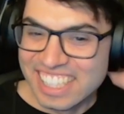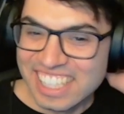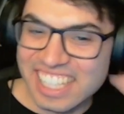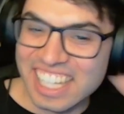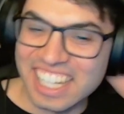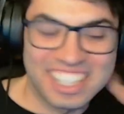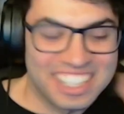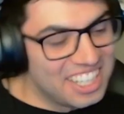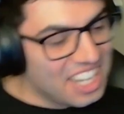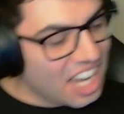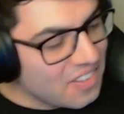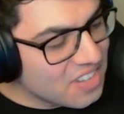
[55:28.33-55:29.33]
Yeah,
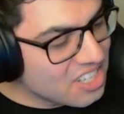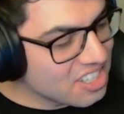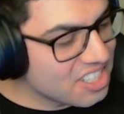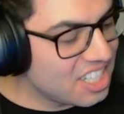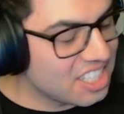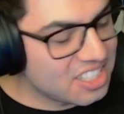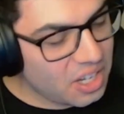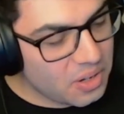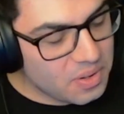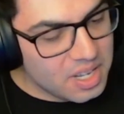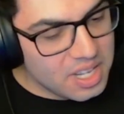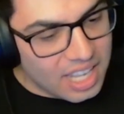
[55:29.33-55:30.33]
I'm interested.
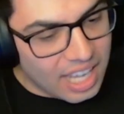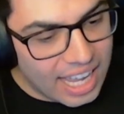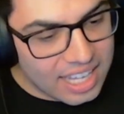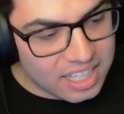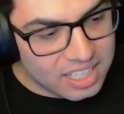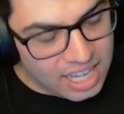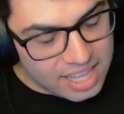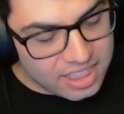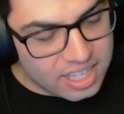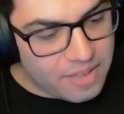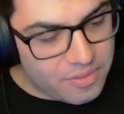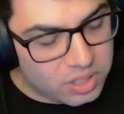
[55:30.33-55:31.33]
So at
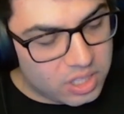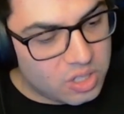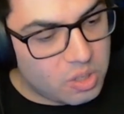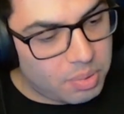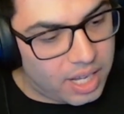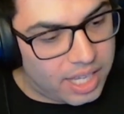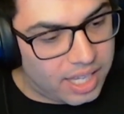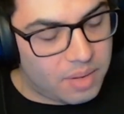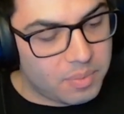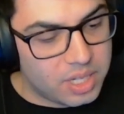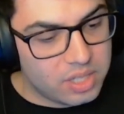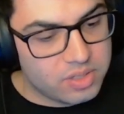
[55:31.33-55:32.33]
the level that you're playing
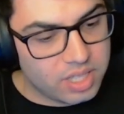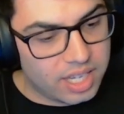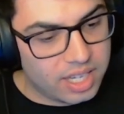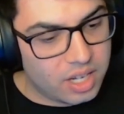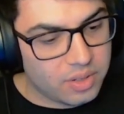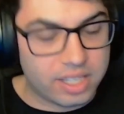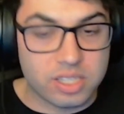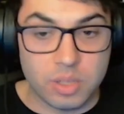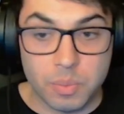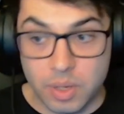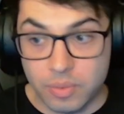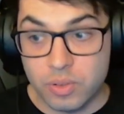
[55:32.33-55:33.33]
at, when you say, okay,
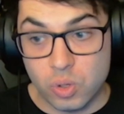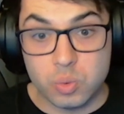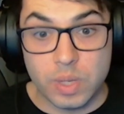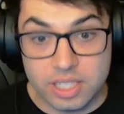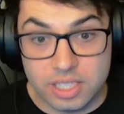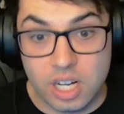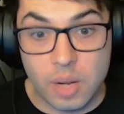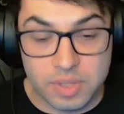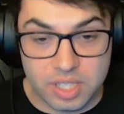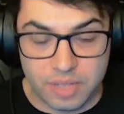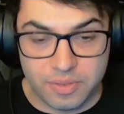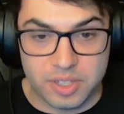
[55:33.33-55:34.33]
so of course we can start with
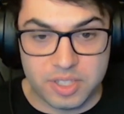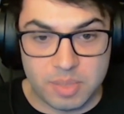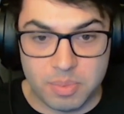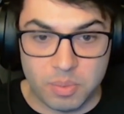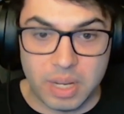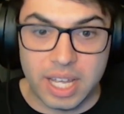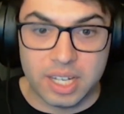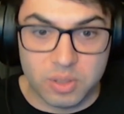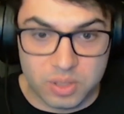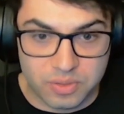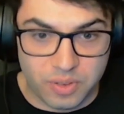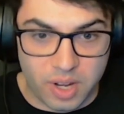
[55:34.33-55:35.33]
something very simple, play a
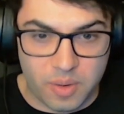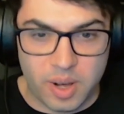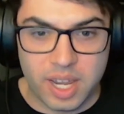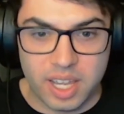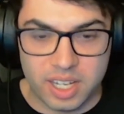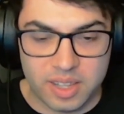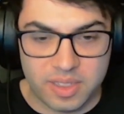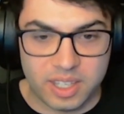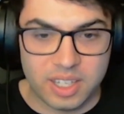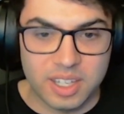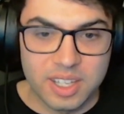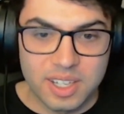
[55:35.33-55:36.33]
crossfire, right? And I
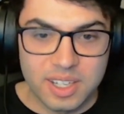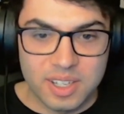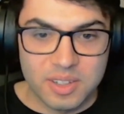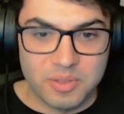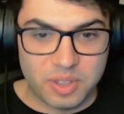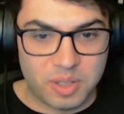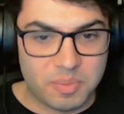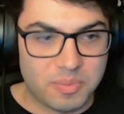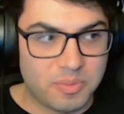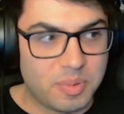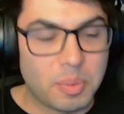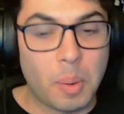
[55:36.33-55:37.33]
think for
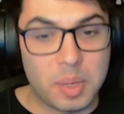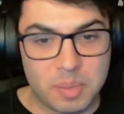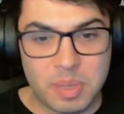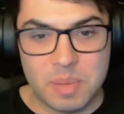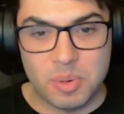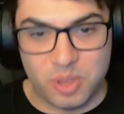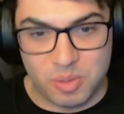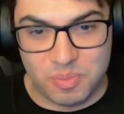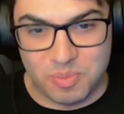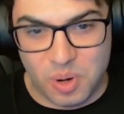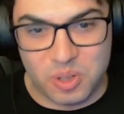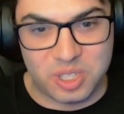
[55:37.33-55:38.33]
probably the people that
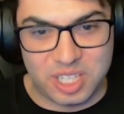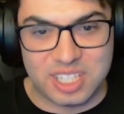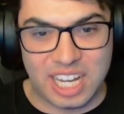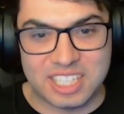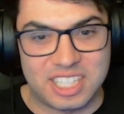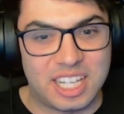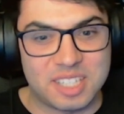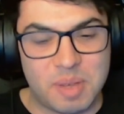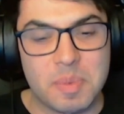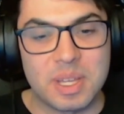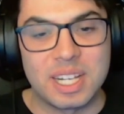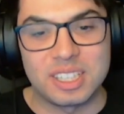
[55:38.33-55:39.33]
watch this, actually, that's
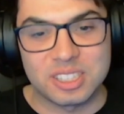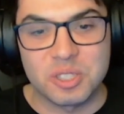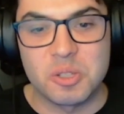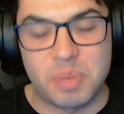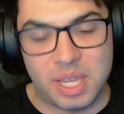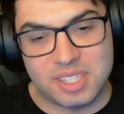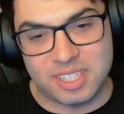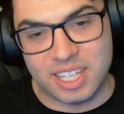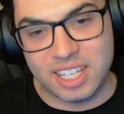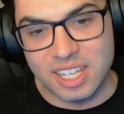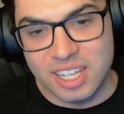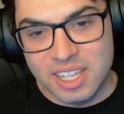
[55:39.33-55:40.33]
maybe a little too
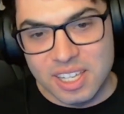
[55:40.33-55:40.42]
basic.